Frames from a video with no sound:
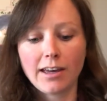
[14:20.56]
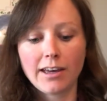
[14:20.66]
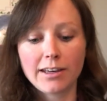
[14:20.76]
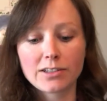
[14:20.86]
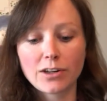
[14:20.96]

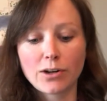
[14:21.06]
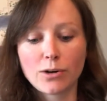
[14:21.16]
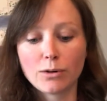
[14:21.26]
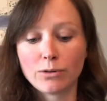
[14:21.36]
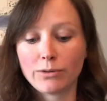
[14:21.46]

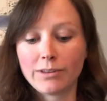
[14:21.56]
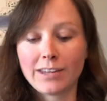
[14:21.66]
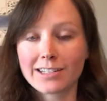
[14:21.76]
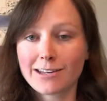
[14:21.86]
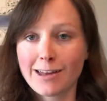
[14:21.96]
So
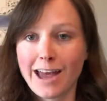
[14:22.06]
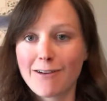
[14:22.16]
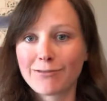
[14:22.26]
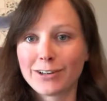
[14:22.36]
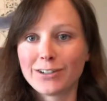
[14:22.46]
that's all I
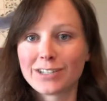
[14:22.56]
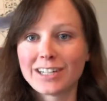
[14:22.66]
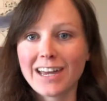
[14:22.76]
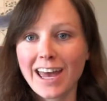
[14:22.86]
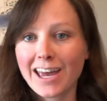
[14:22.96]
have for you
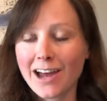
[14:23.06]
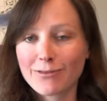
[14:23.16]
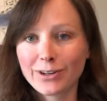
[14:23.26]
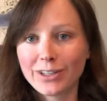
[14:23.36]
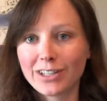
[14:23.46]
today. I
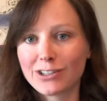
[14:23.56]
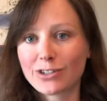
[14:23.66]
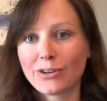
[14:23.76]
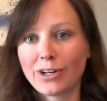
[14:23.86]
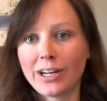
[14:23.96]
really
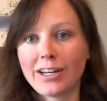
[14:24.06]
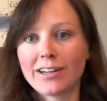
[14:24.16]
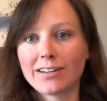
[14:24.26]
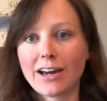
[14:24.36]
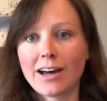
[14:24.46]
enjoyed
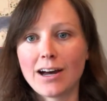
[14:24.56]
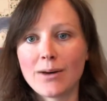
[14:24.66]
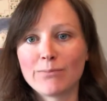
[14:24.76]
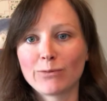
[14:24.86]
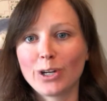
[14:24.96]

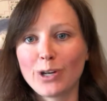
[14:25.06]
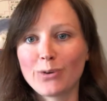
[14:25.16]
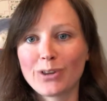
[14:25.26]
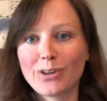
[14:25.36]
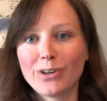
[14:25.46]
reading
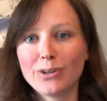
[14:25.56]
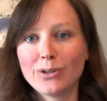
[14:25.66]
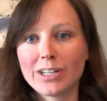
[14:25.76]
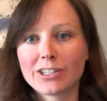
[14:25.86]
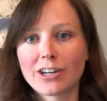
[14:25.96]
with you
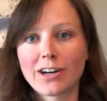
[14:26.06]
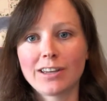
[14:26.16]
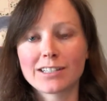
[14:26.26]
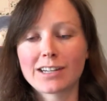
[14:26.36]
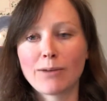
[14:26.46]
and sharing
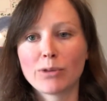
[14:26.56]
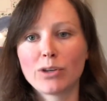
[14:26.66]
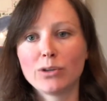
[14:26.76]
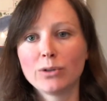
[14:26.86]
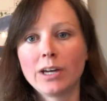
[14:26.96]
this time with
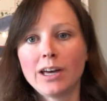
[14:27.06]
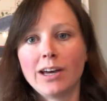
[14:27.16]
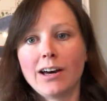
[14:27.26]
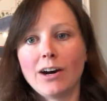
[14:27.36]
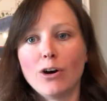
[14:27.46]
you.
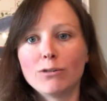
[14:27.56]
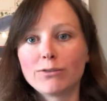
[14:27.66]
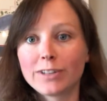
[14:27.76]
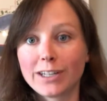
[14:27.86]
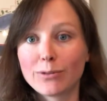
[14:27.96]

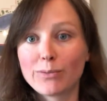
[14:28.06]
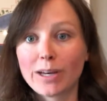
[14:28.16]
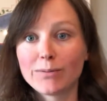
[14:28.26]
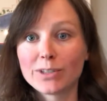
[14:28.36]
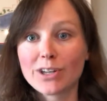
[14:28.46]
Hopefully we'll be
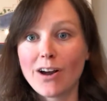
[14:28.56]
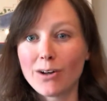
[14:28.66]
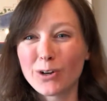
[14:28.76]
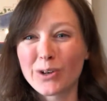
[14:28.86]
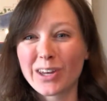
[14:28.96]
able to all
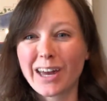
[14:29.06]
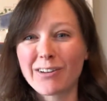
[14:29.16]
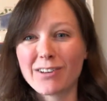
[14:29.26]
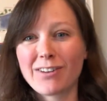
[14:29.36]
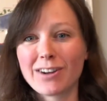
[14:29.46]
go to the
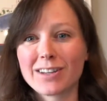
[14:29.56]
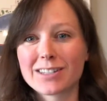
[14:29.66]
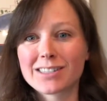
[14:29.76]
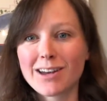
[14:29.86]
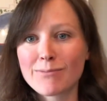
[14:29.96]
county fair this
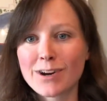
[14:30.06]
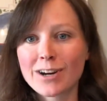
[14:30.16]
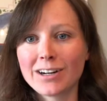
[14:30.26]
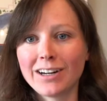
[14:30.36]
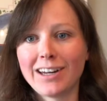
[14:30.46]

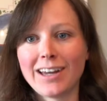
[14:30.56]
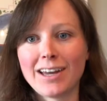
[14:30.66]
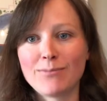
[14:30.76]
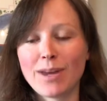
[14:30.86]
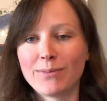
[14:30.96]
summer
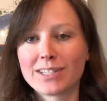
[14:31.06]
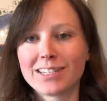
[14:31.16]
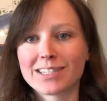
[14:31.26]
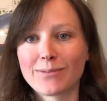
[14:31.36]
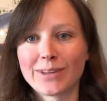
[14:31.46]
and maybe see
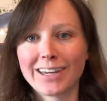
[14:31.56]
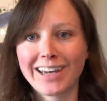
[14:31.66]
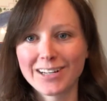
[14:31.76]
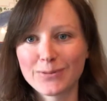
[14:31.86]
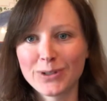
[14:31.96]
some of the
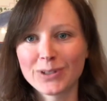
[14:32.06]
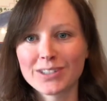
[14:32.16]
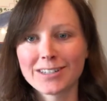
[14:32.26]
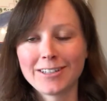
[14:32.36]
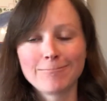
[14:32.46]
animals.